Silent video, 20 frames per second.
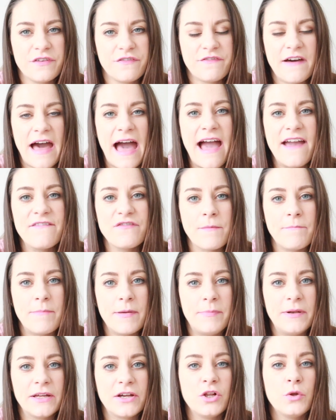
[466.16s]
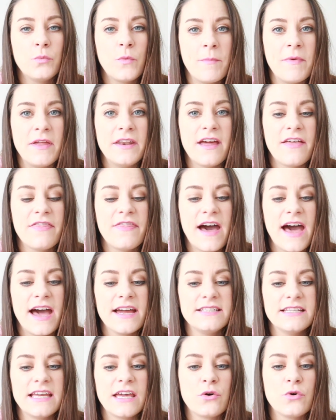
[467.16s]
the 5 biblical women
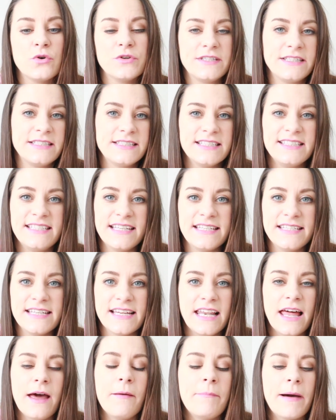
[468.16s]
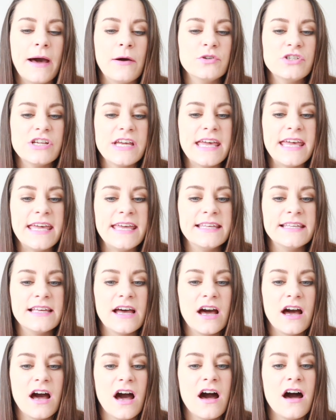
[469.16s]
that it goes into detail about
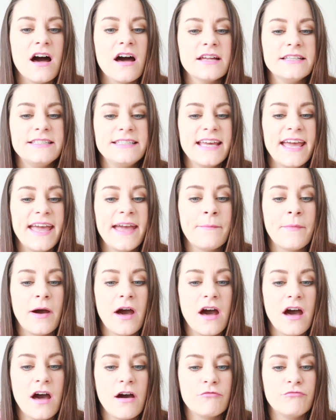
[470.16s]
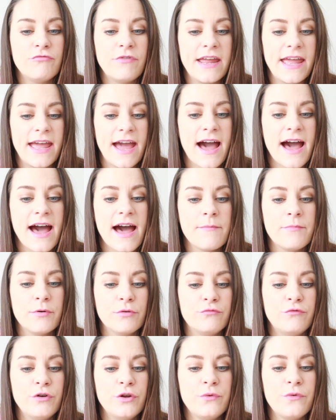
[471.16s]
are Tamar,
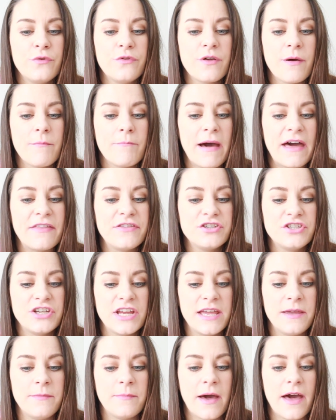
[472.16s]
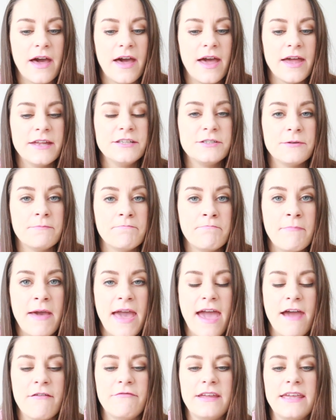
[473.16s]
Rahab, Ruth, Bathsheba, and
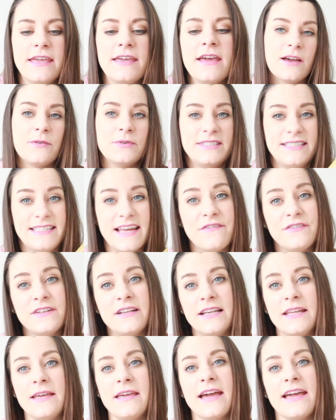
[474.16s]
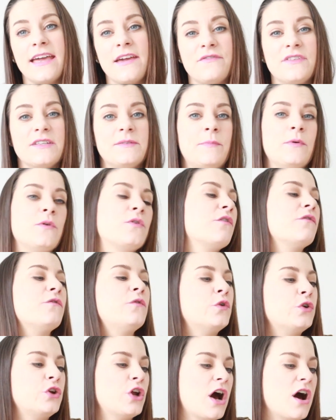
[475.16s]
Mary. I would definitely give this book
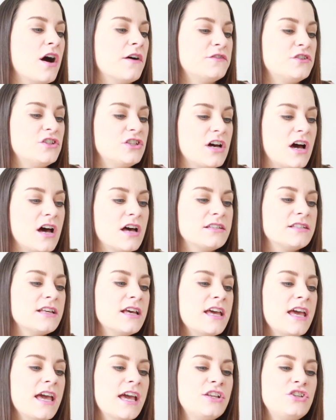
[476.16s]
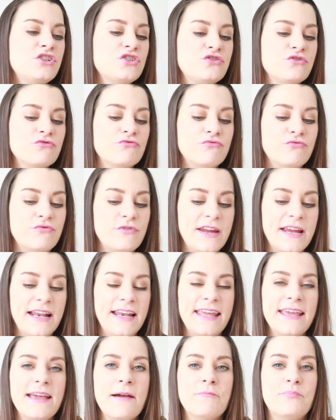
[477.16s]
4.5 stars. It just
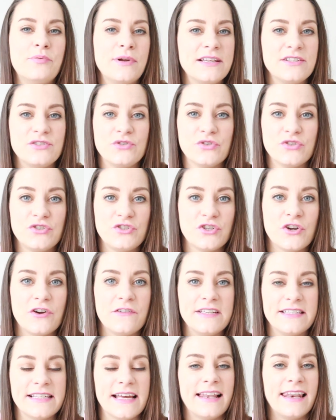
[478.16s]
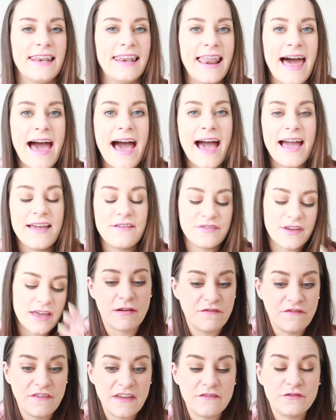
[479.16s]
really brings those stories alive.
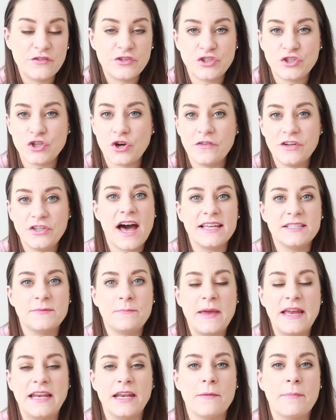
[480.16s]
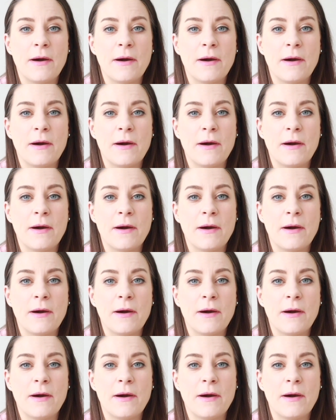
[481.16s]
My favourite story has been